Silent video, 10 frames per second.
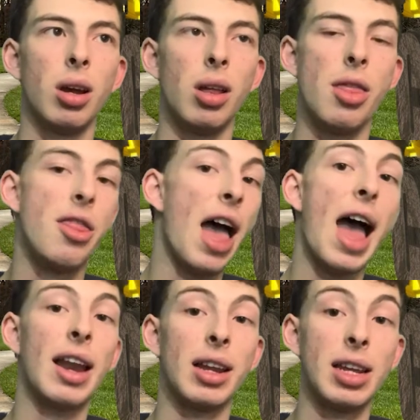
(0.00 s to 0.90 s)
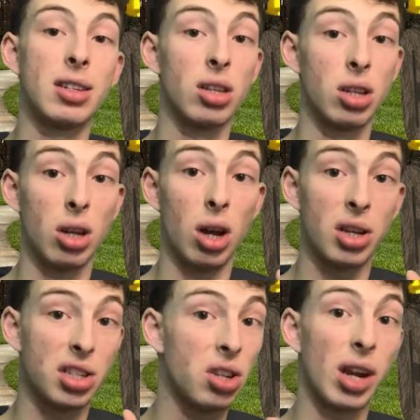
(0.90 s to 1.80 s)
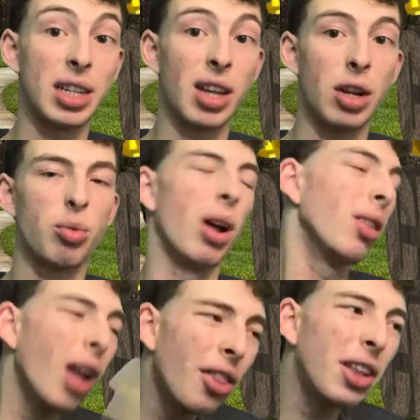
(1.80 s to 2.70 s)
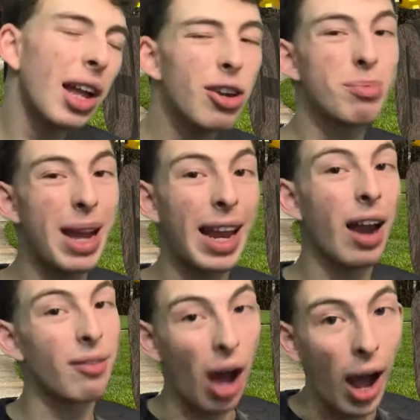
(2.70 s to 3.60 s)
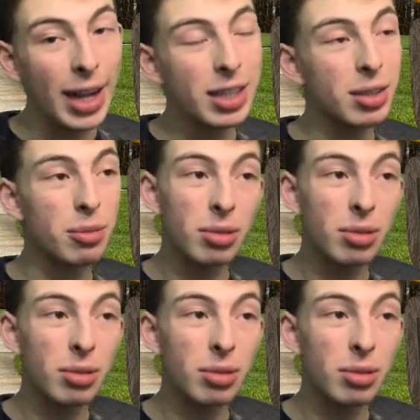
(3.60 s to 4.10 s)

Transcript: that is a stunning sight as well. Nothing there is made out of ice,